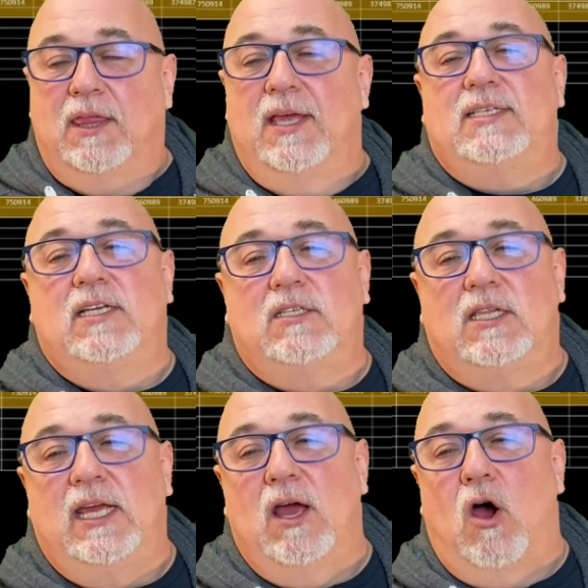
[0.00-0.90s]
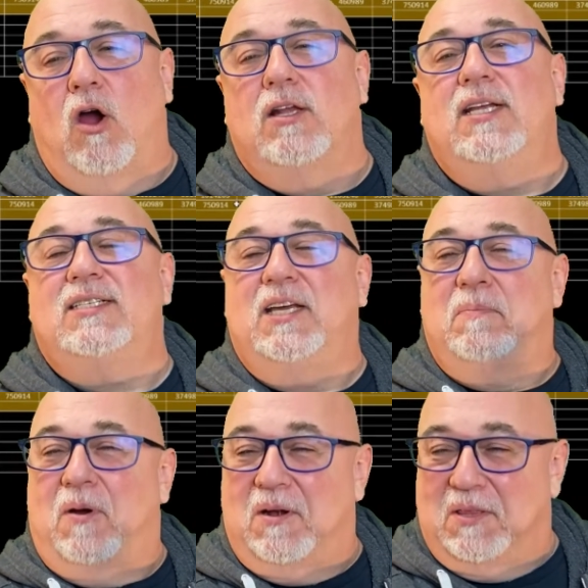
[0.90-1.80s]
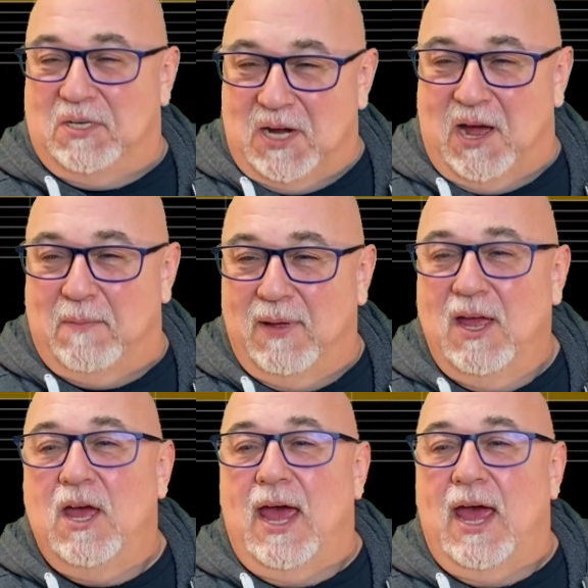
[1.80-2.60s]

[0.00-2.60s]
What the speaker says: This is the artistic part of the job.